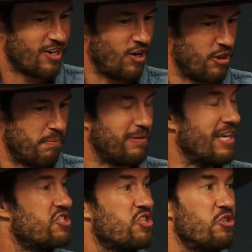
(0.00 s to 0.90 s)
called The
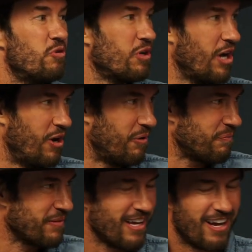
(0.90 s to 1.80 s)
Places You Will Go.
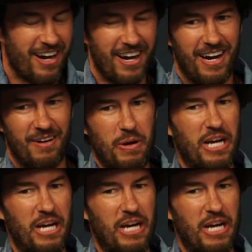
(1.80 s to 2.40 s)
We